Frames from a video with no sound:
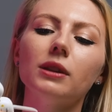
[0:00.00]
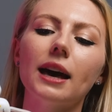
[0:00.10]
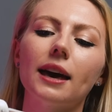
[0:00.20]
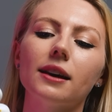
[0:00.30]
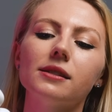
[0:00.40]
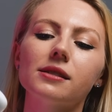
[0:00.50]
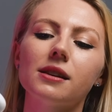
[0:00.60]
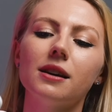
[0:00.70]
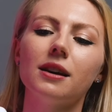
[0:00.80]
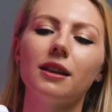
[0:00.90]
legs
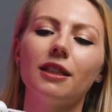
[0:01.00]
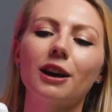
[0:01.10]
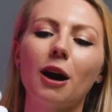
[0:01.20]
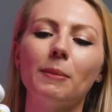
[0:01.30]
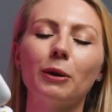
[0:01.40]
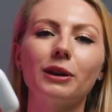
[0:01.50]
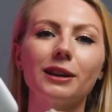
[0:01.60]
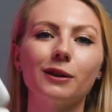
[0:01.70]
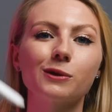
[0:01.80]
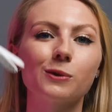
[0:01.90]
that come out
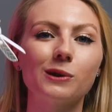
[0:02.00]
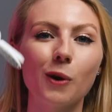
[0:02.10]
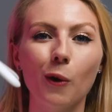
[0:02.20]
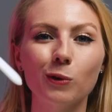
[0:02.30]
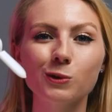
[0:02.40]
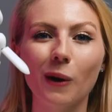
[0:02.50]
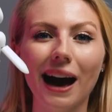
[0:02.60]
here, so it also